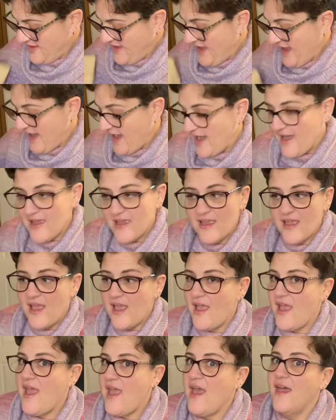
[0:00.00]
I
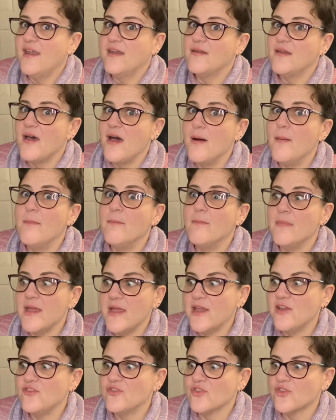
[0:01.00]
had a
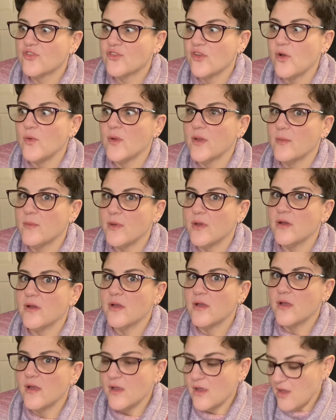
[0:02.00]
major sewing bug
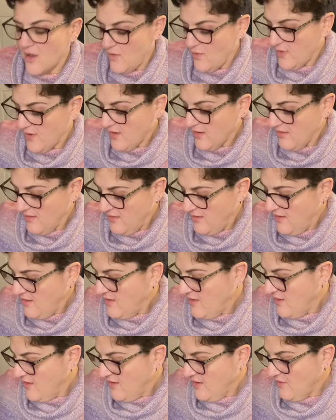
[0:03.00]
going
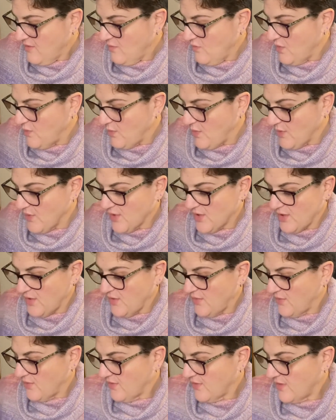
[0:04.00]
when we were
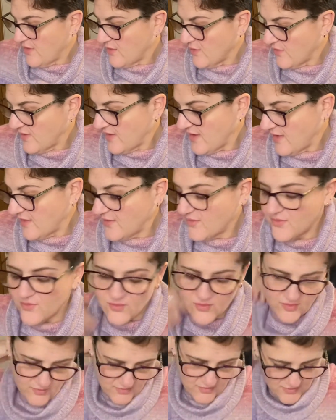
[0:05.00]
closed during the ice
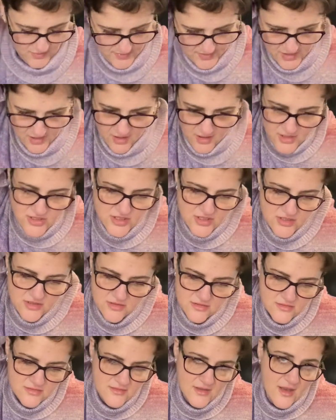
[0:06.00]
storm. Oh my gosh.
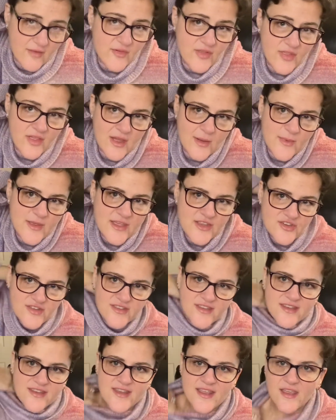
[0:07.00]
Everything on me itches
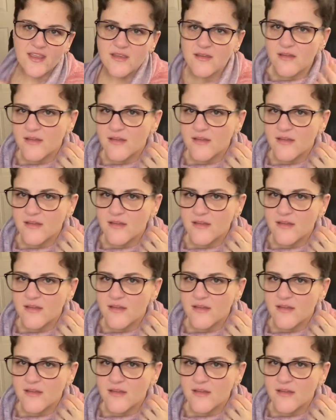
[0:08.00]
today.